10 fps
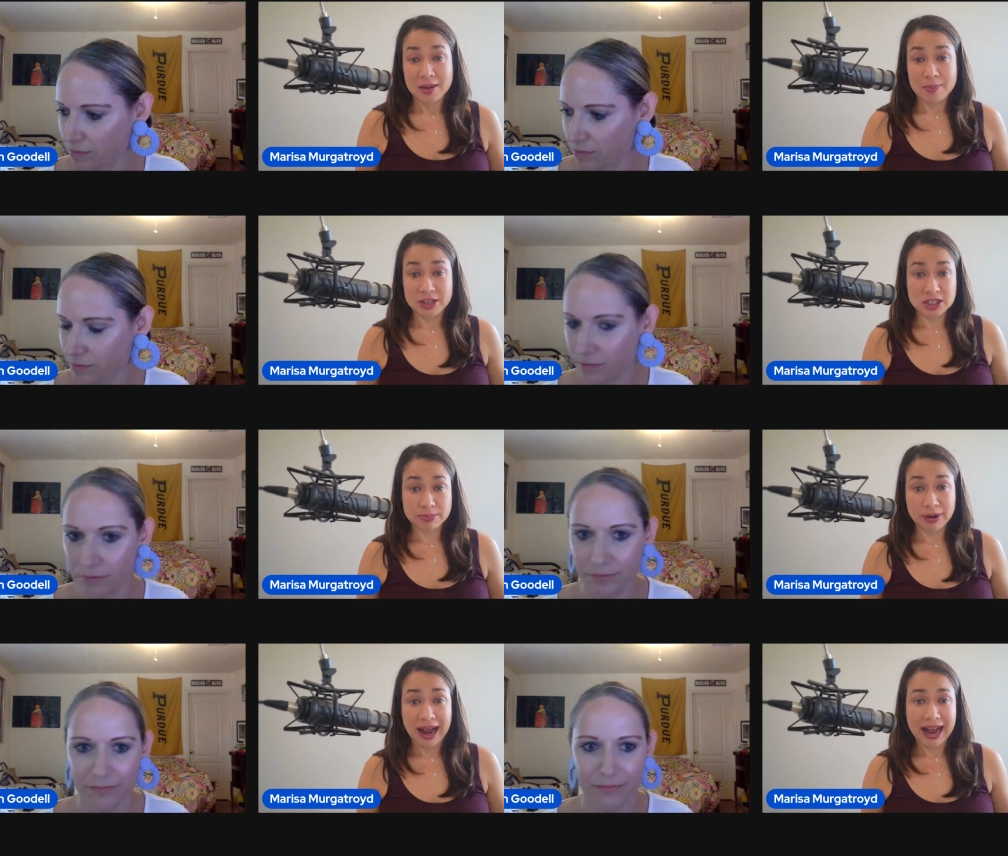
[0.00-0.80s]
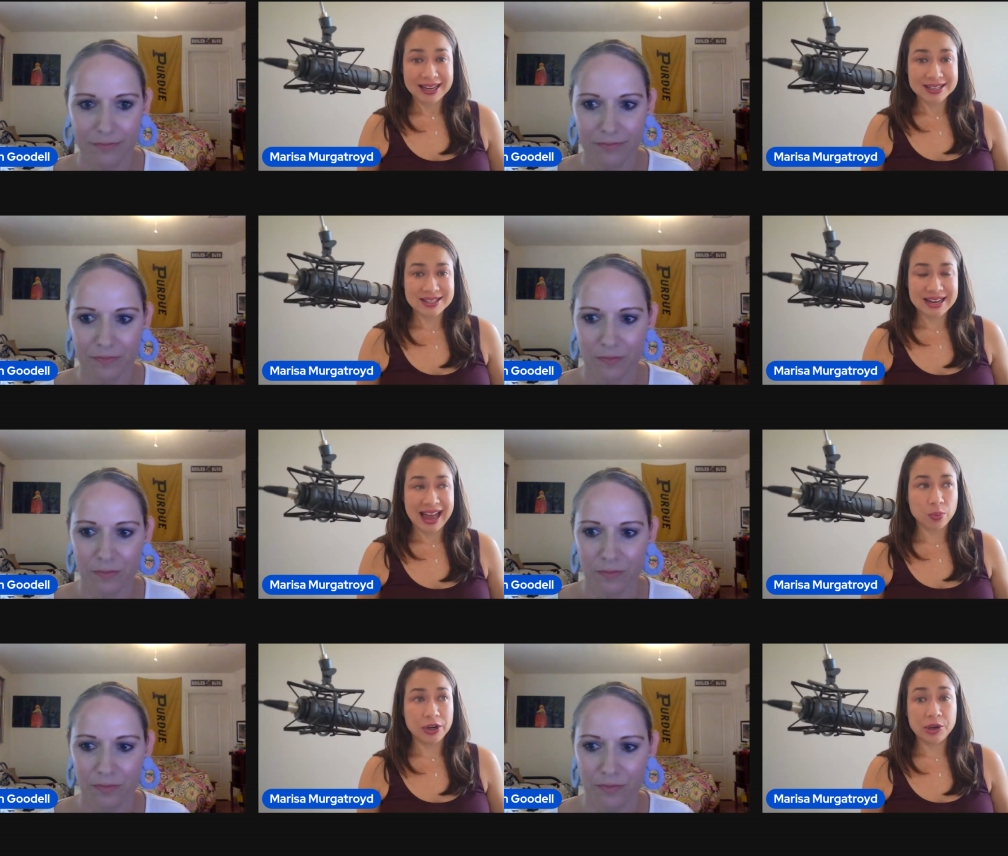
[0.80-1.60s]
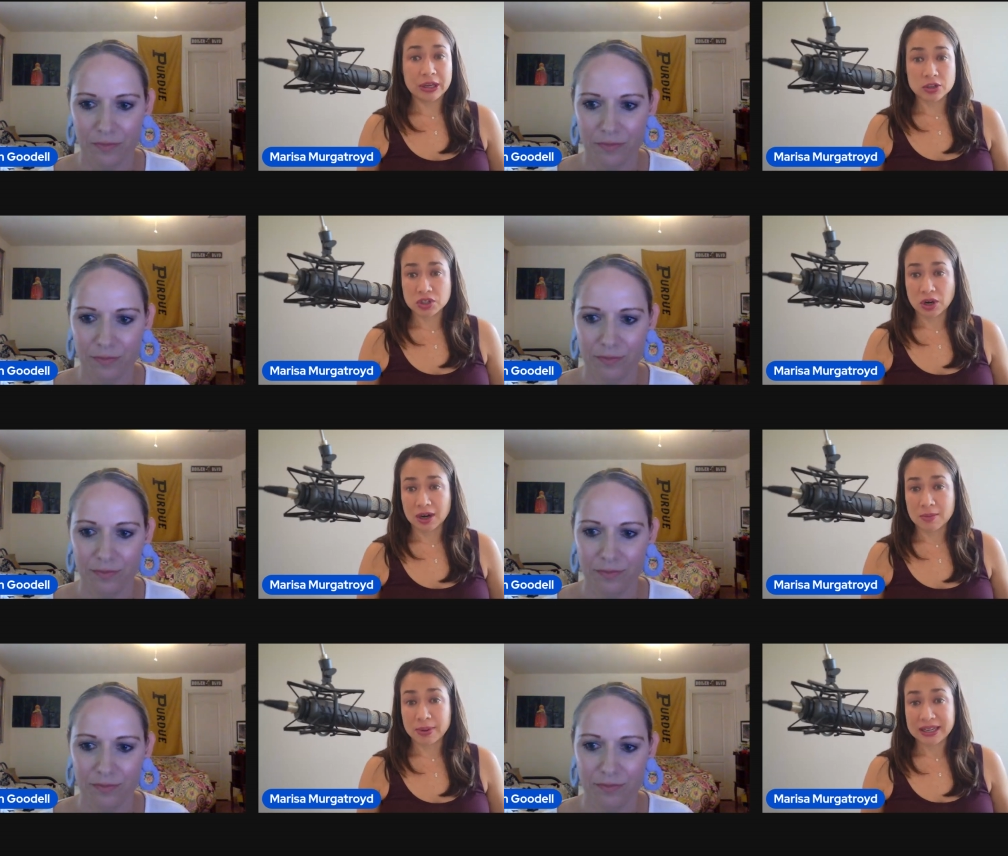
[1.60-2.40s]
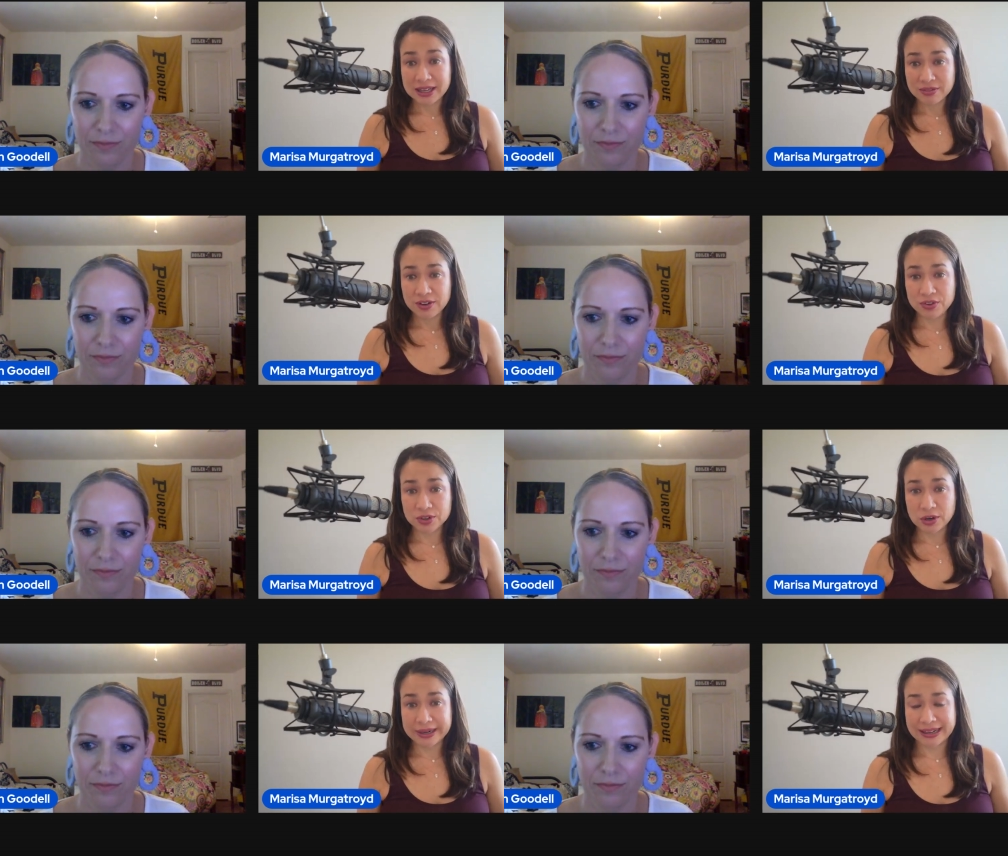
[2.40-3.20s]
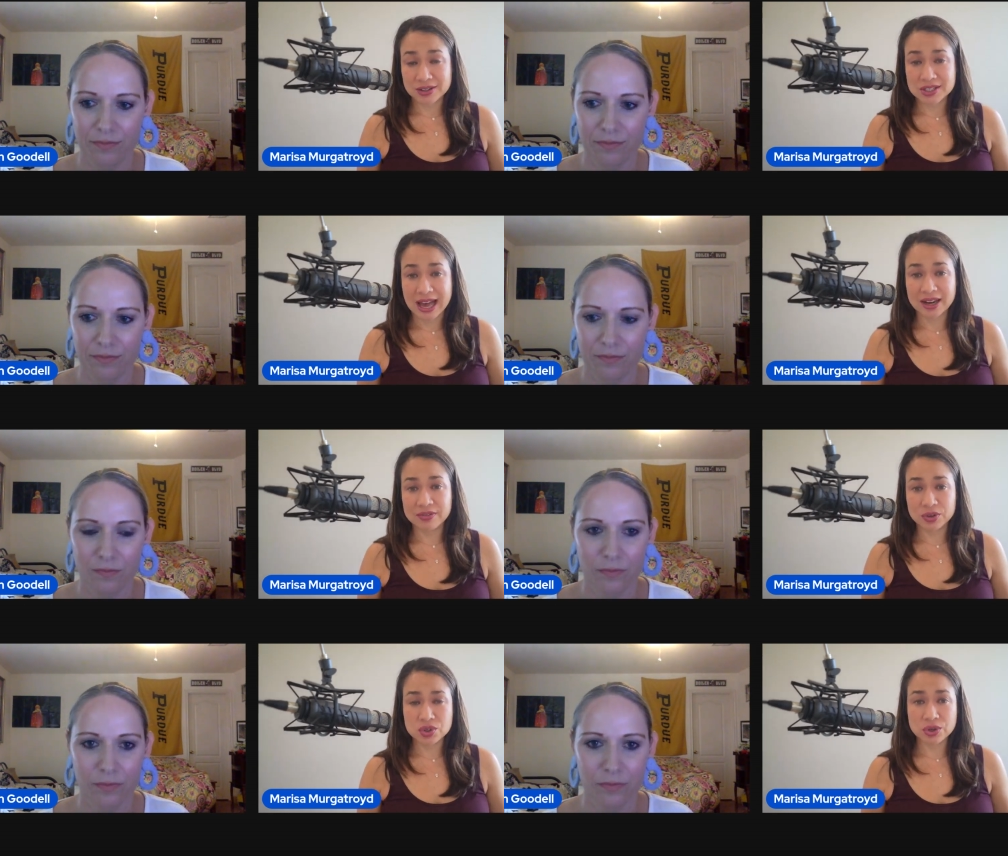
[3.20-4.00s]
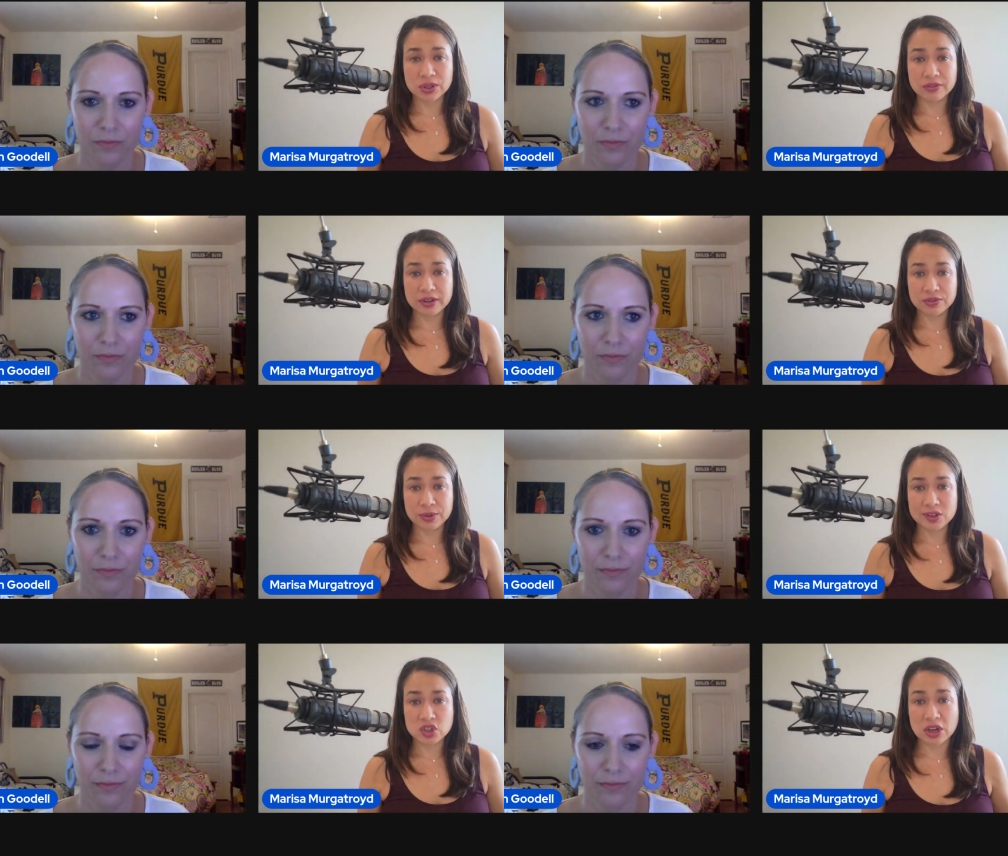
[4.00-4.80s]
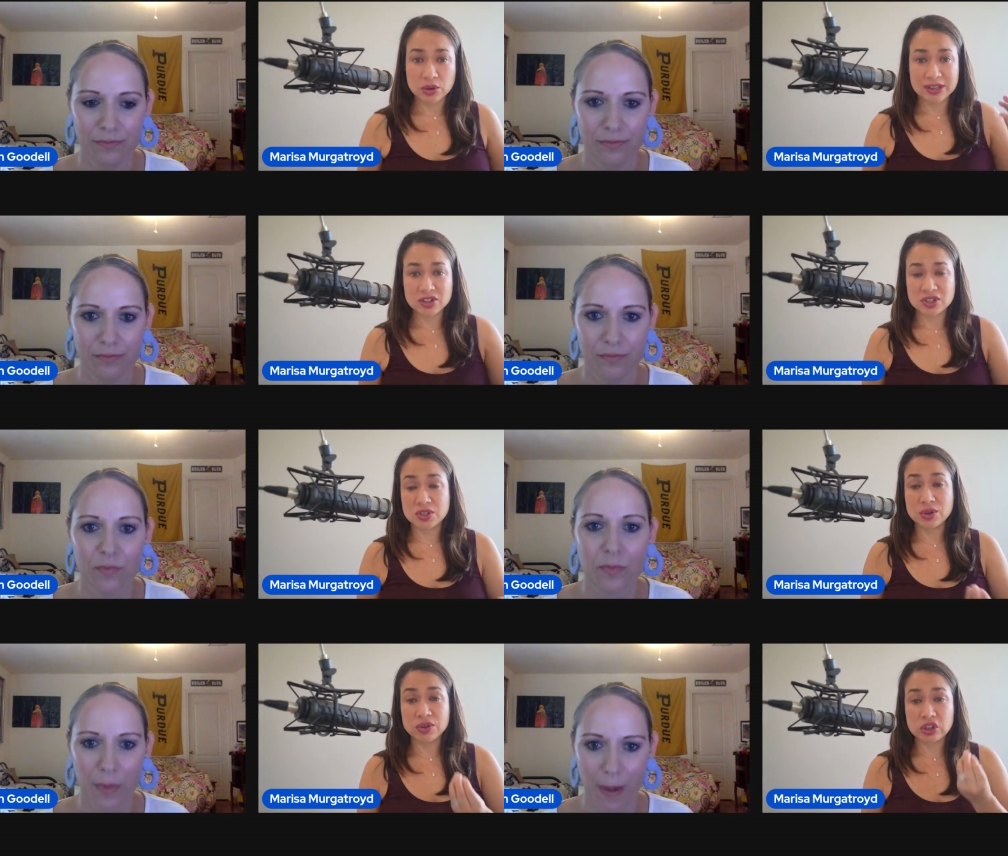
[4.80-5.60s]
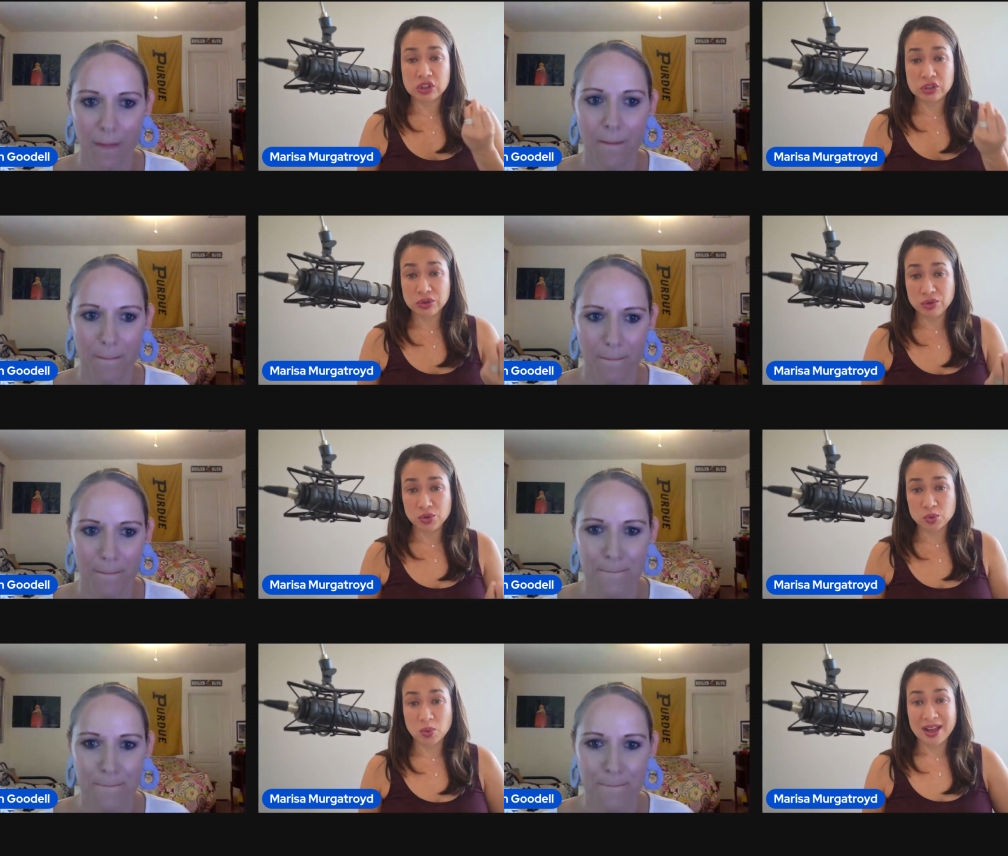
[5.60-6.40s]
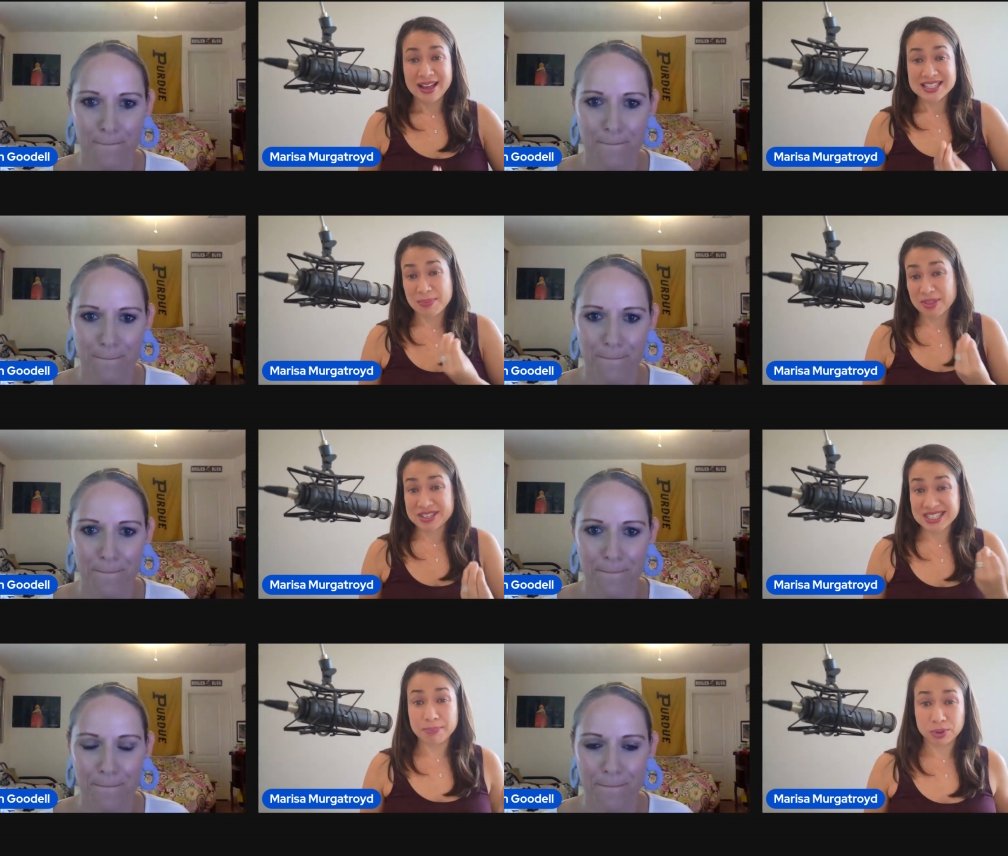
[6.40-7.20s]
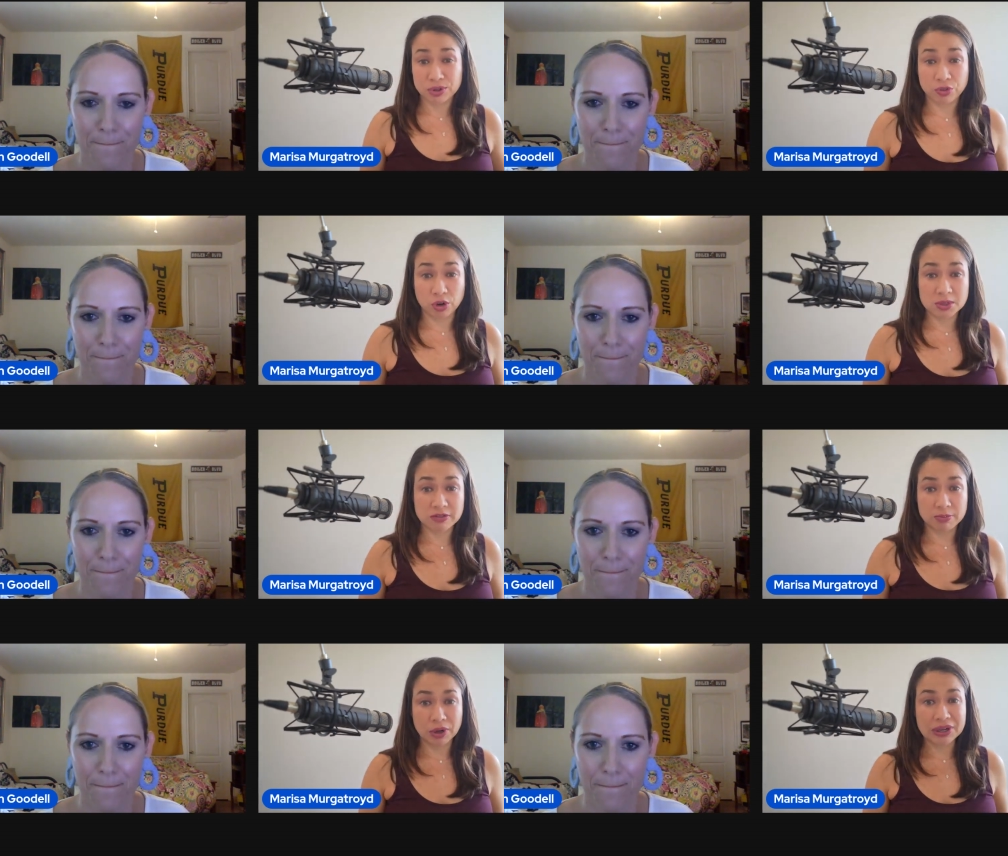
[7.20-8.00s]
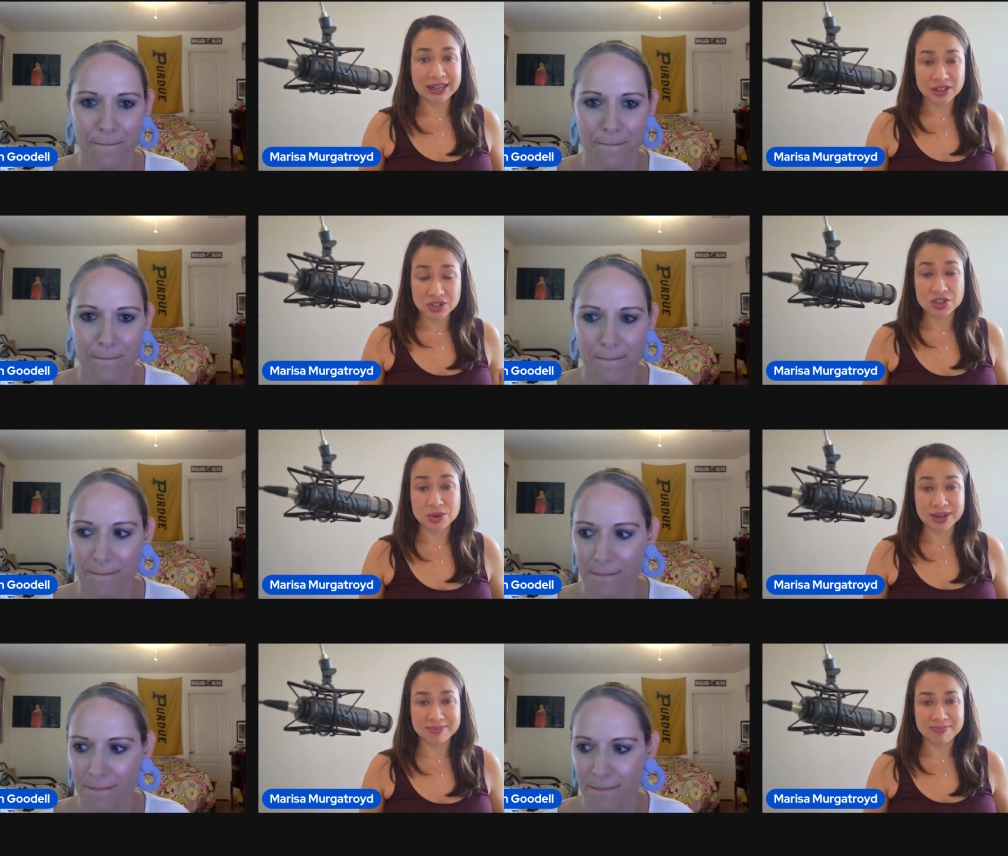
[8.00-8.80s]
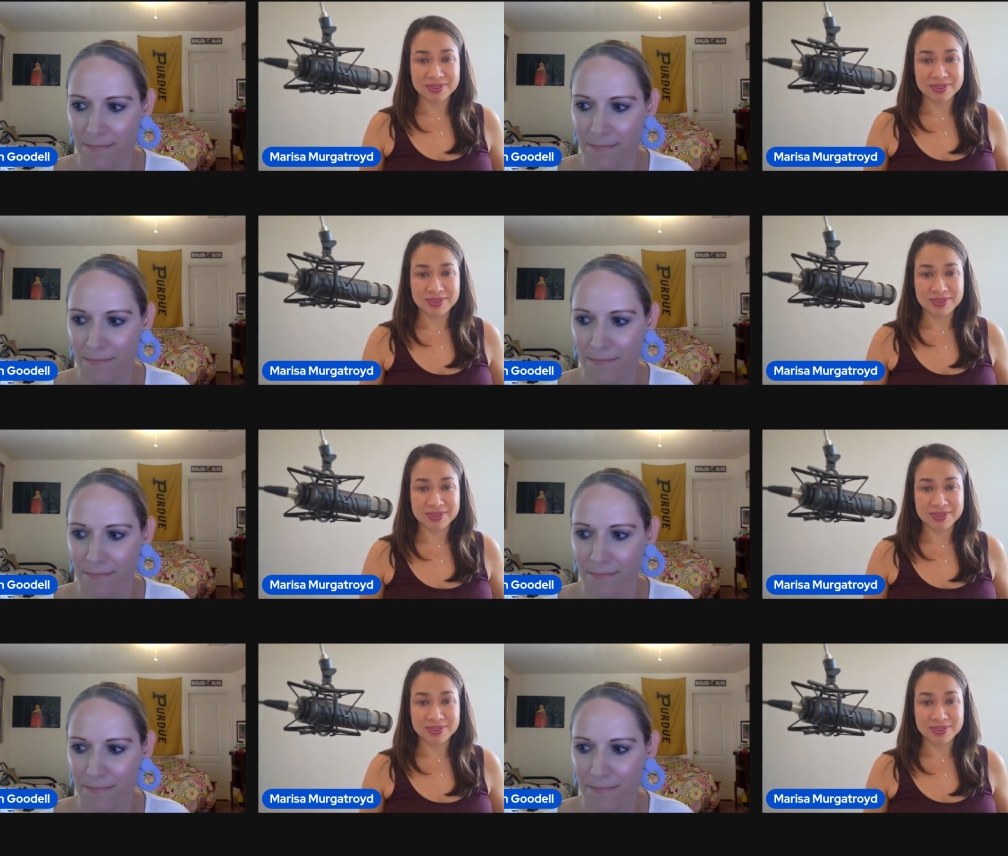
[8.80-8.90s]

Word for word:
Speaker 1: be surprised at where you can start. But even if you're going outside of your circle of influence, you can still use some of the simpler forms of marketing to do it.